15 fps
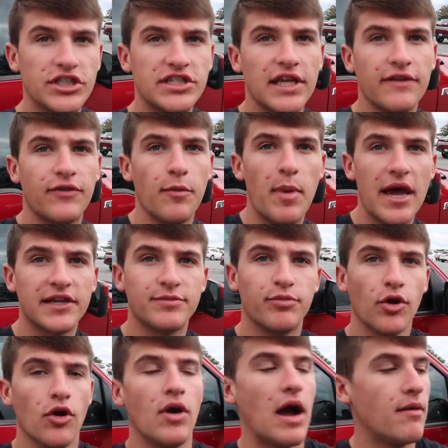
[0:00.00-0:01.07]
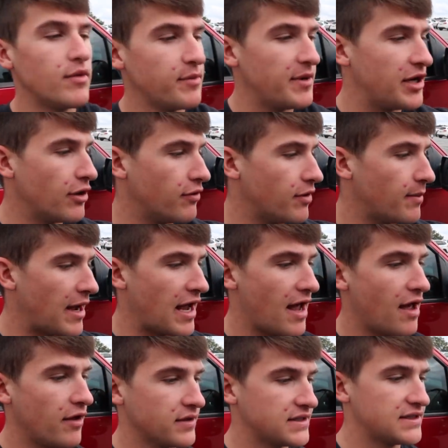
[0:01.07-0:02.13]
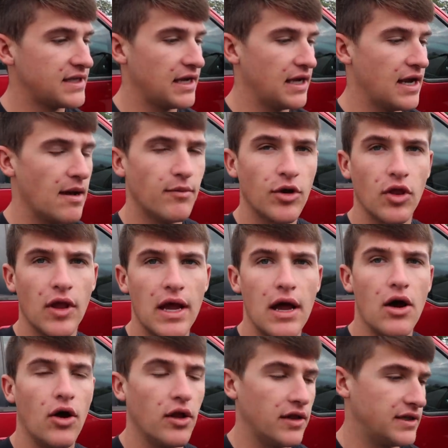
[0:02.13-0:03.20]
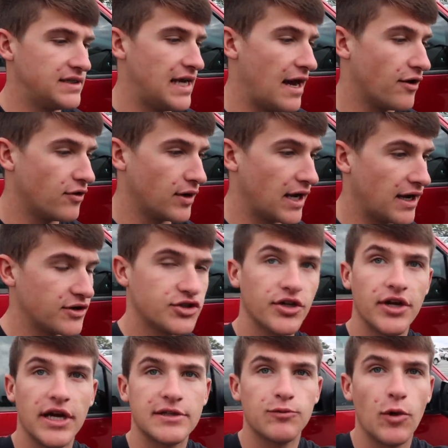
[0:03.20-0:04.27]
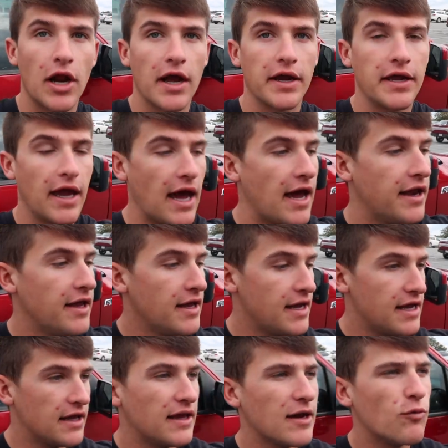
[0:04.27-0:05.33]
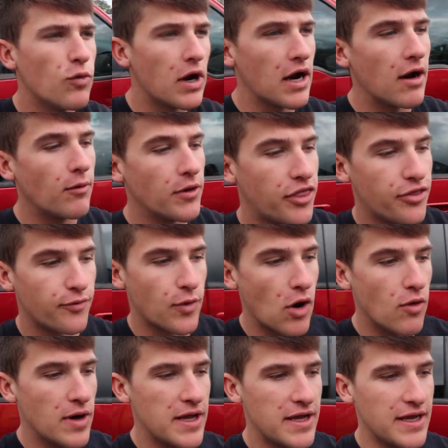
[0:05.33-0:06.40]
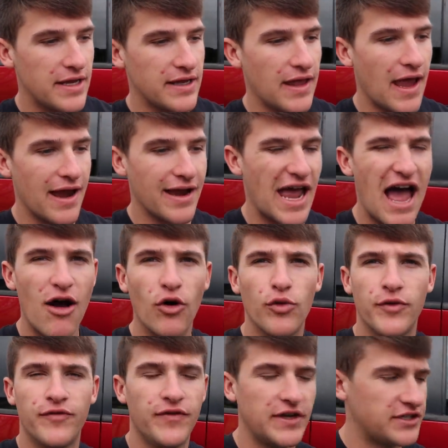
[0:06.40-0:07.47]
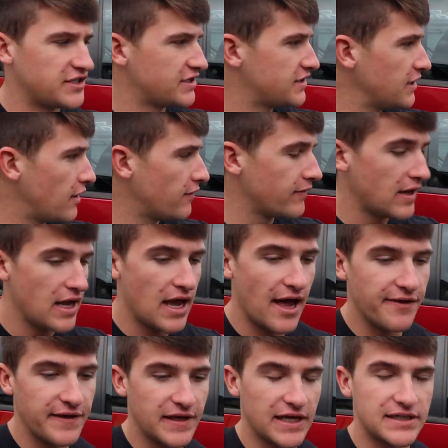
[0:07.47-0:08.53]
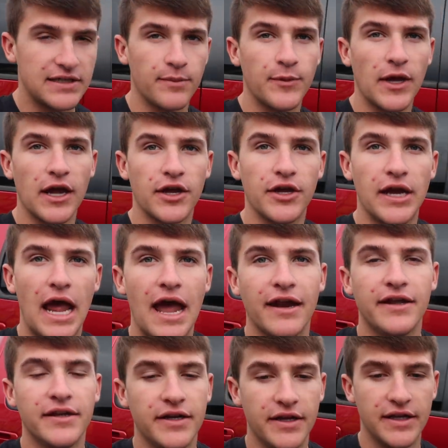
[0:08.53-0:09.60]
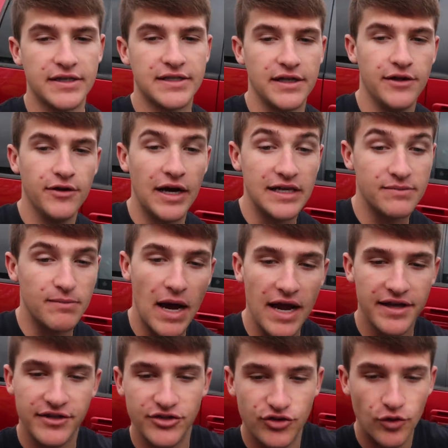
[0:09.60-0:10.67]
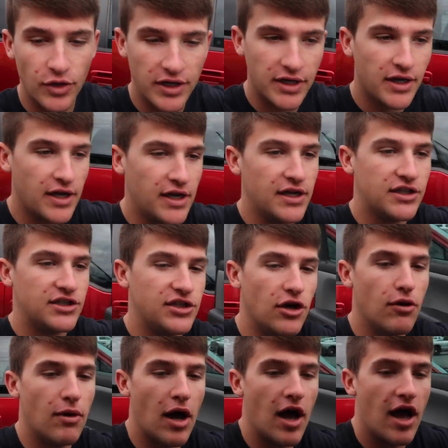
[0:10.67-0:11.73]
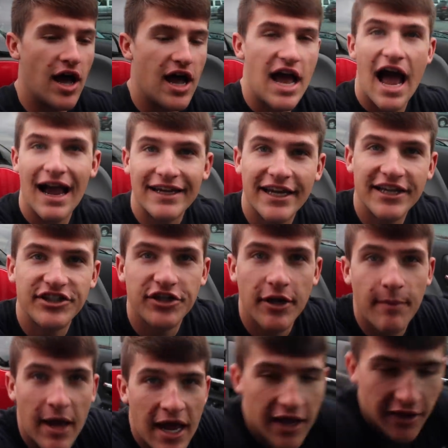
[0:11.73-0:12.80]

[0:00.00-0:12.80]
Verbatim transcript: just let the Bass Pro, I'm gonna be going to my house and I'm gonna lay out all the tackle and kind of show you guys what I got and like where I would throw it and like how I would fish the stuff. I think that's something I could add into this that you guys might enjoy. So uh, I catch you at my